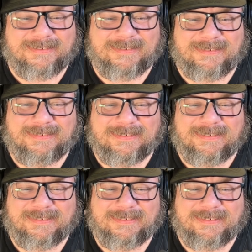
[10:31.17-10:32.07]
How's,
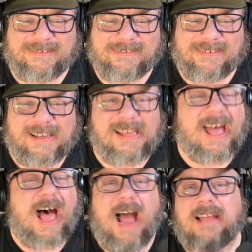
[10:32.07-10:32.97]
how's, how's your dad?
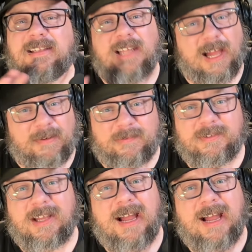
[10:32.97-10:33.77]
I love,